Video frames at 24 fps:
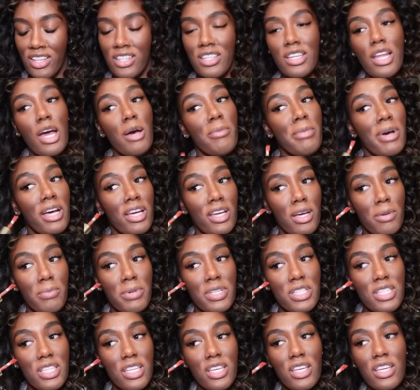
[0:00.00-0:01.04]
not my cup
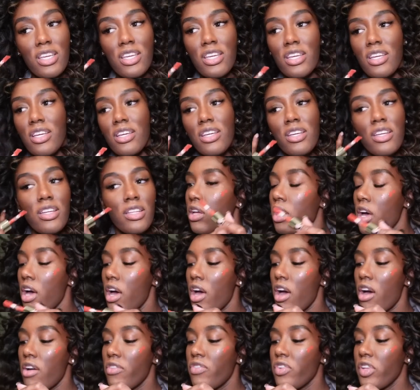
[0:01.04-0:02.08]
of tea.
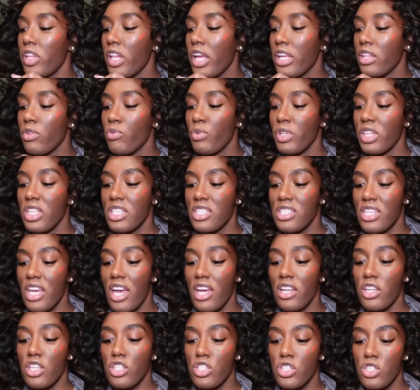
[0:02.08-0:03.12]
I feel like with the
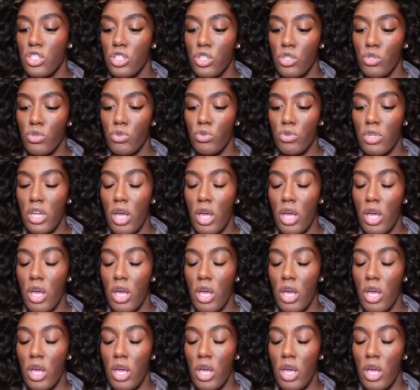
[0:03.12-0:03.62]
sadness too.